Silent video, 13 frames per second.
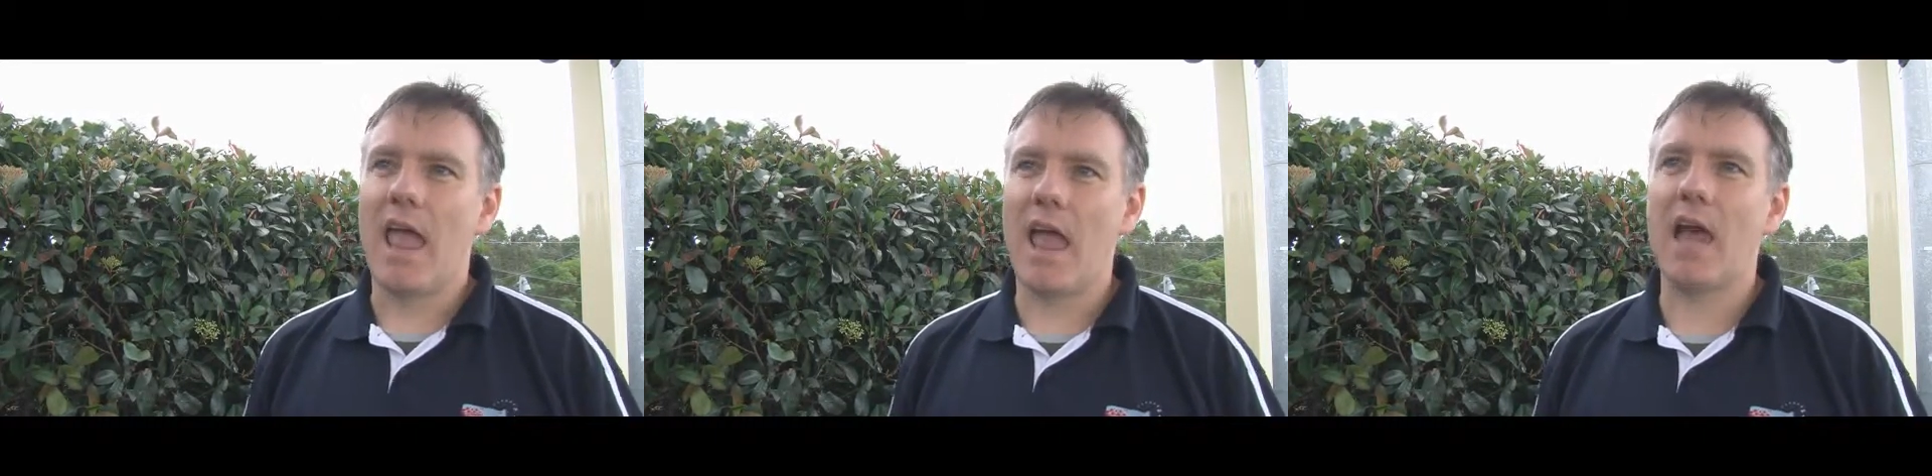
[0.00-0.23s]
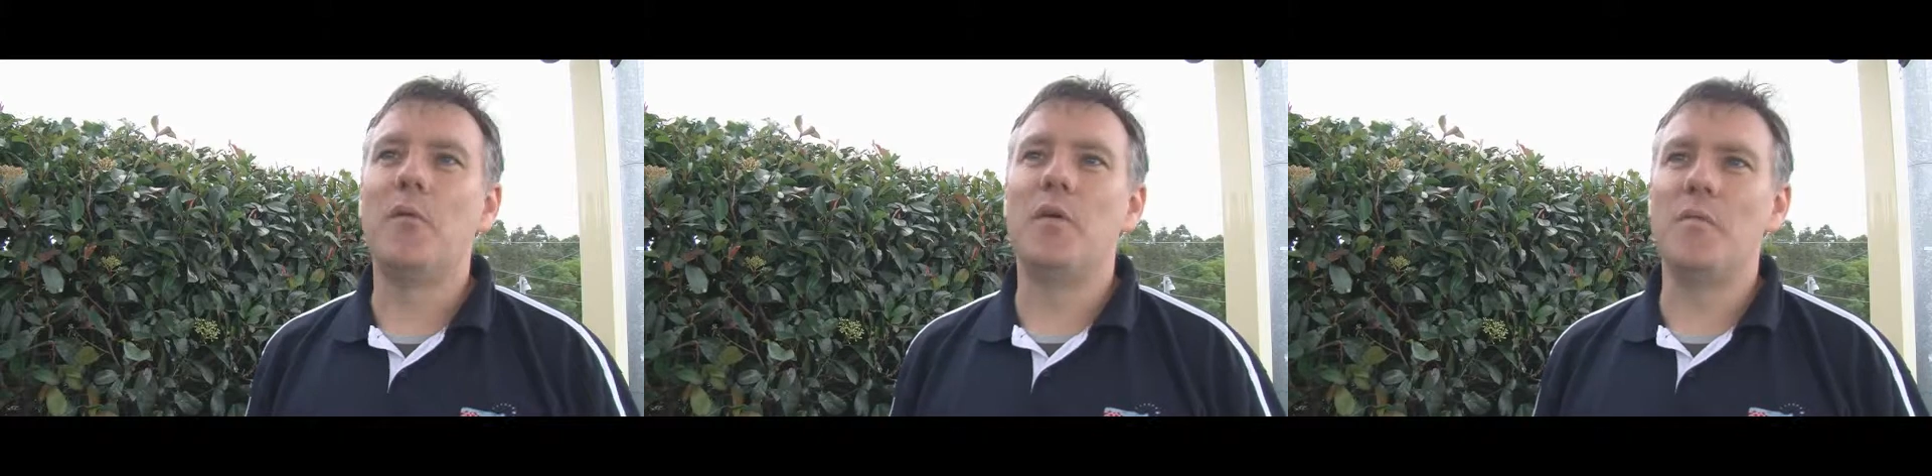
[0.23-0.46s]

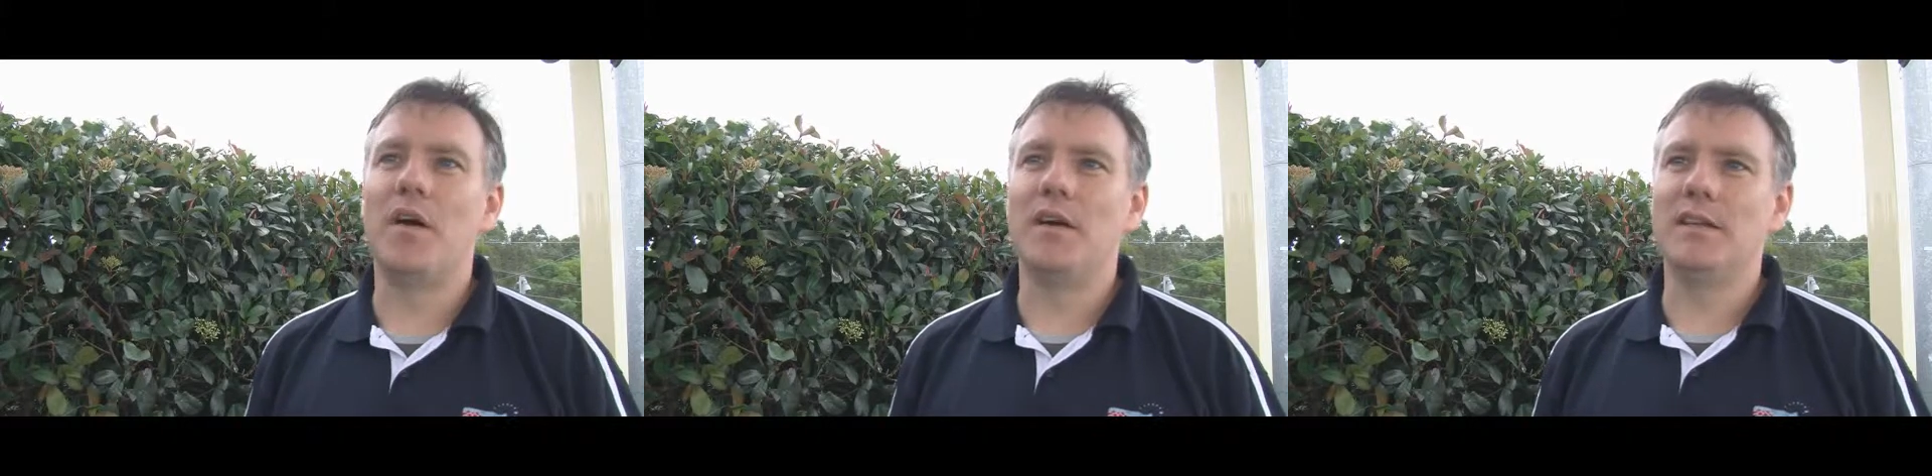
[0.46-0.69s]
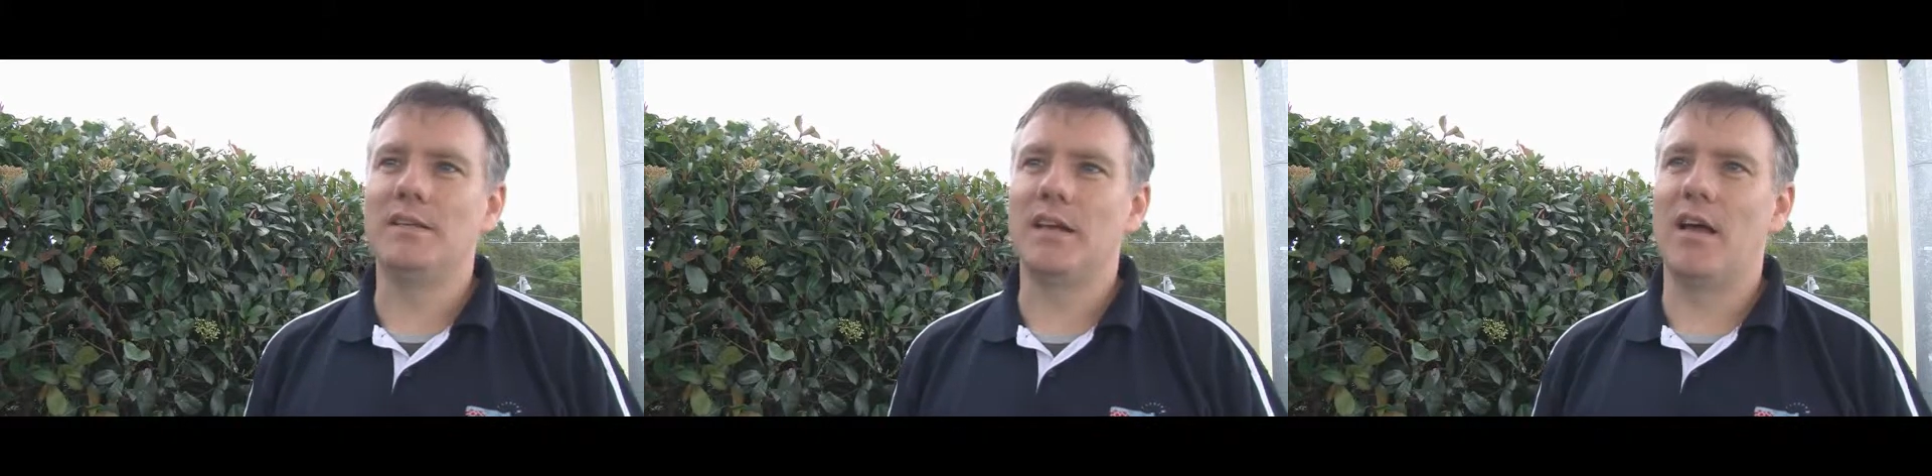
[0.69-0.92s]
how we
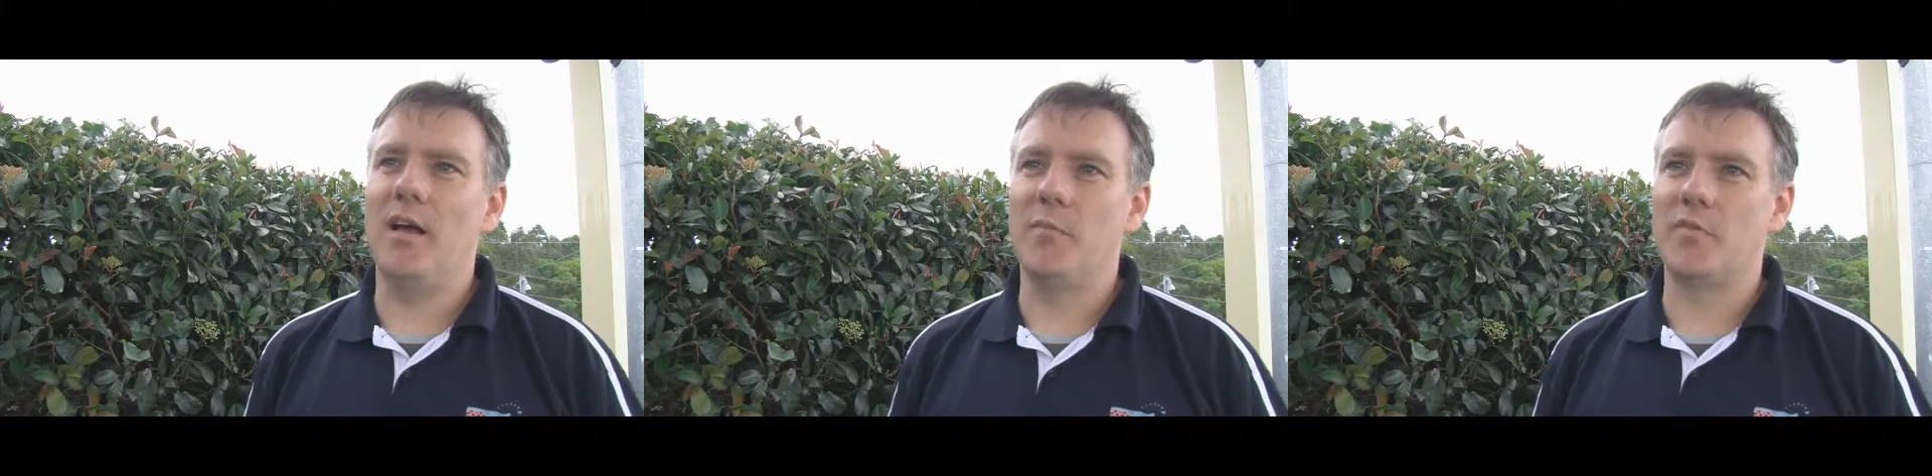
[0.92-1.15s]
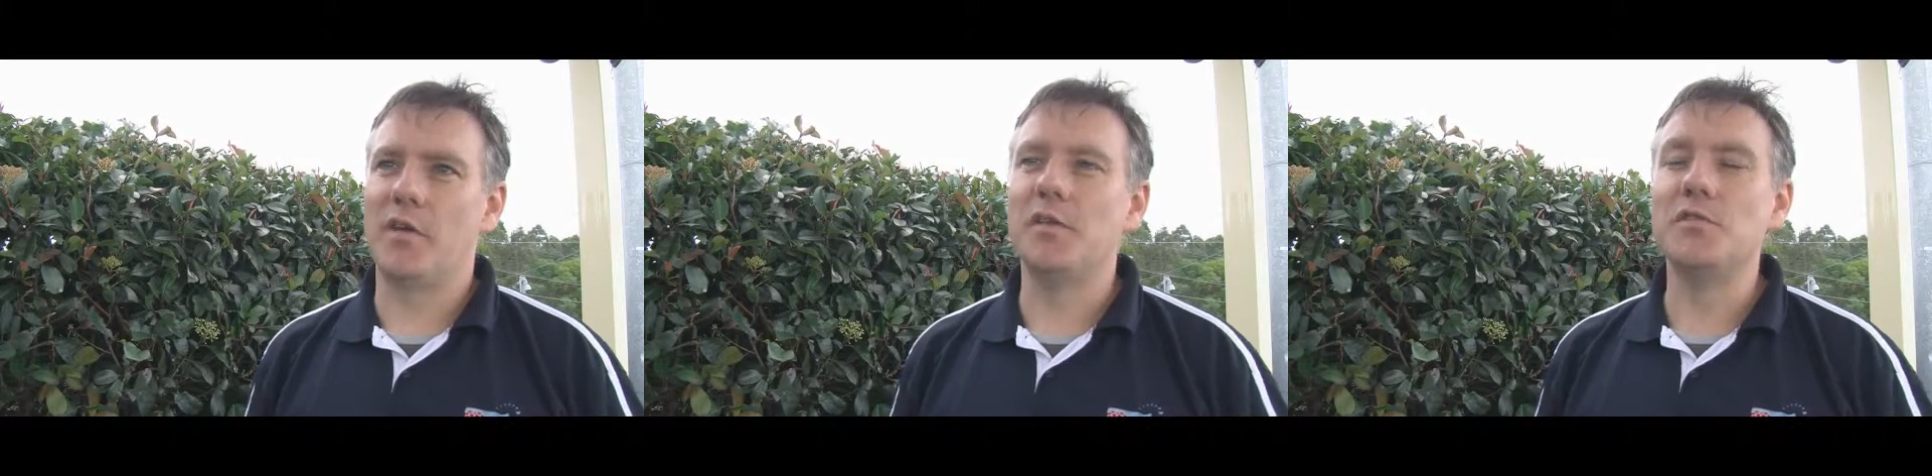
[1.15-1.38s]
might
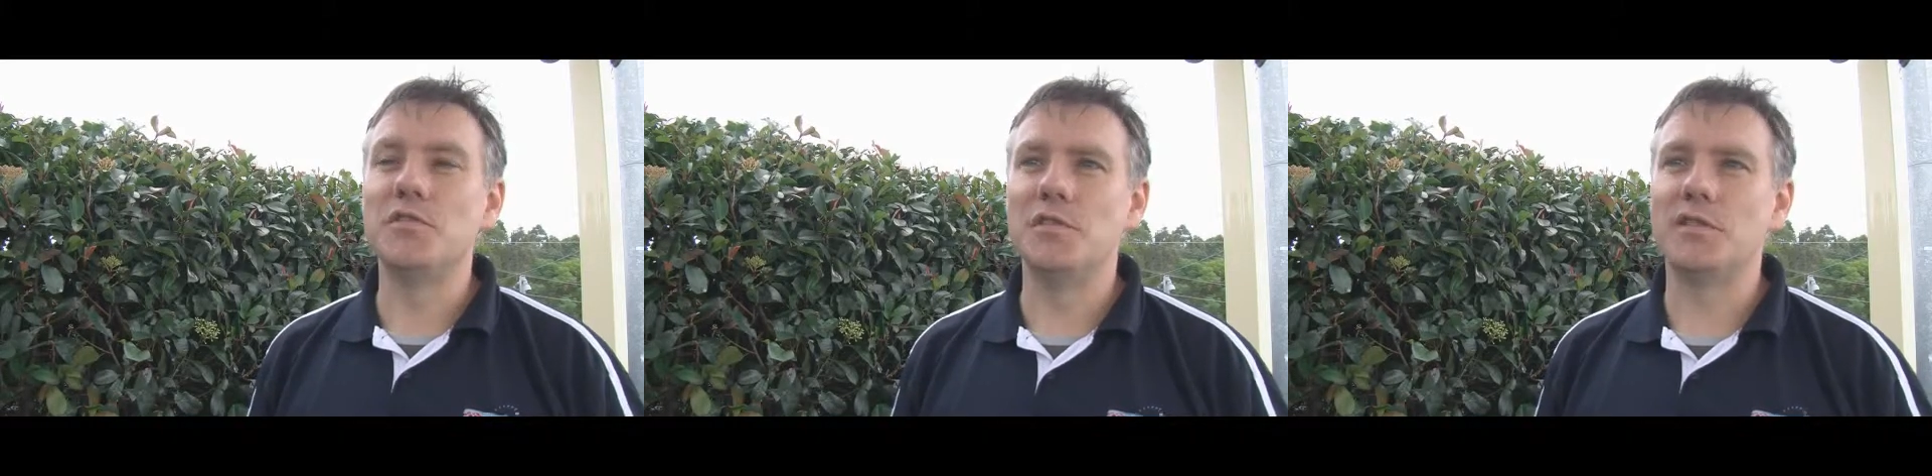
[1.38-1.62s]
approach